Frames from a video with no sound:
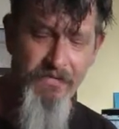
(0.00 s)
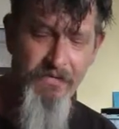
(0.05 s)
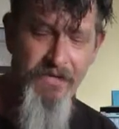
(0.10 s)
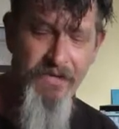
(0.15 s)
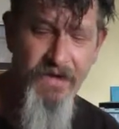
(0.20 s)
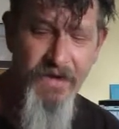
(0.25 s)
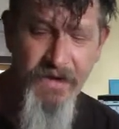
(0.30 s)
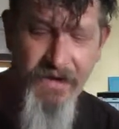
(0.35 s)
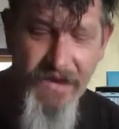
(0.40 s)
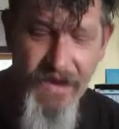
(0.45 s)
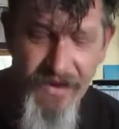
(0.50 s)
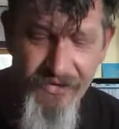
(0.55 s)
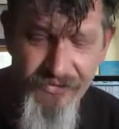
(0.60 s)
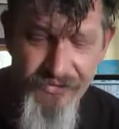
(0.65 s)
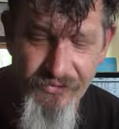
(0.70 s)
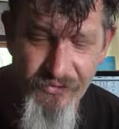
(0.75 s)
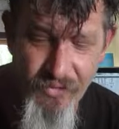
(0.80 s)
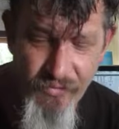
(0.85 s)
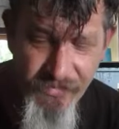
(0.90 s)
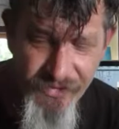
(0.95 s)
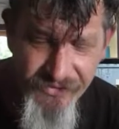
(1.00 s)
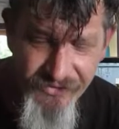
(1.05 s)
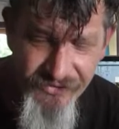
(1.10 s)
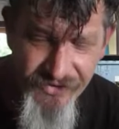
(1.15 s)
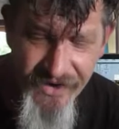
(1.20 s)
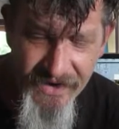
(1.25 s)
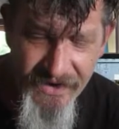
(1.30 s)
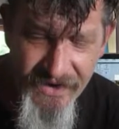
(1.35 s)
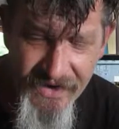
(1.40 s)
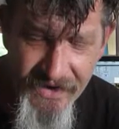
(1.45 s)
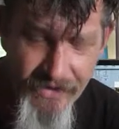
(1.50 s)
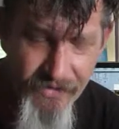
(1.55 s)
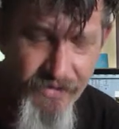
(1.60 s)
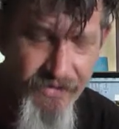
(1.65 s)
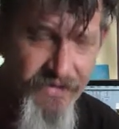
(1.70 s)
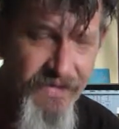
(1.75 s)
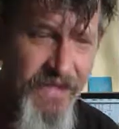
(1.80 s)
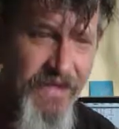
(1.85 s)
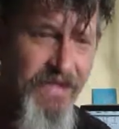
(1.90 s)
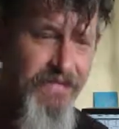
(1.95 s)
the occasional machine here
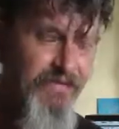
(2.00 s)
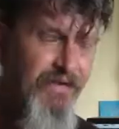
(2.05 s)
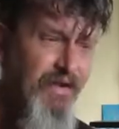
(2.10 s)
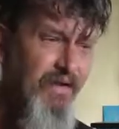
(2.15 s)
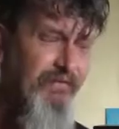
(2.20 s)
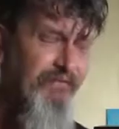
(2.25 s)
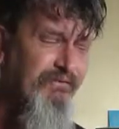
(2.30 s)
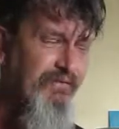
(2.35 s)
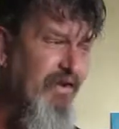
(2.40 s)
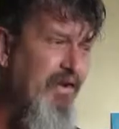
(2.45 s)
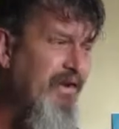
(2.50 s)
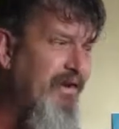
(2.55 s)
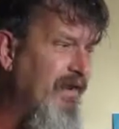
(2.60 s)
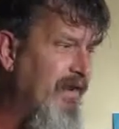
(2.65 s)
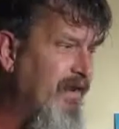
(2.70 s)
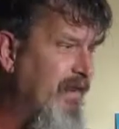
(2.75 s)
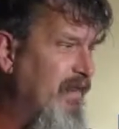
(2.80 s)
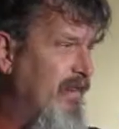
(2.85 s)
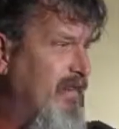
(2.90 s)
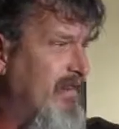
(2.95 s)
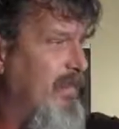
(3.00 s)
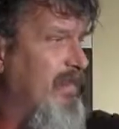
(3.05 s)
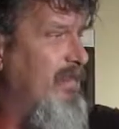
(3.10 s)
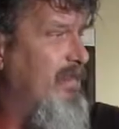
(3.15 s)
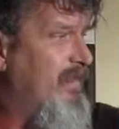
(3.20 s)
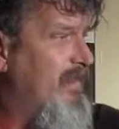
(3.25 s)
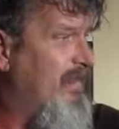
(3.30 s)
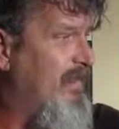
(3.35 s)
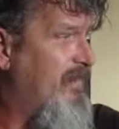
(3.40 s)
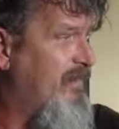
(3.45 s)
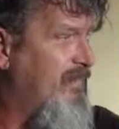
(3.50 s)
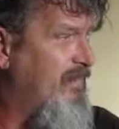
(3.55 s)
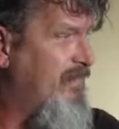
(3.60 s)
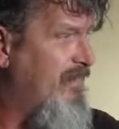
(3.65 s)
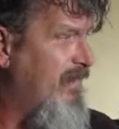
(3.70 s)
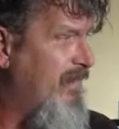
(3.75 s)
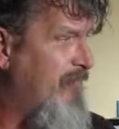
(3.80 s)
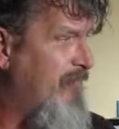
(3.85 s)
and there that I've got, and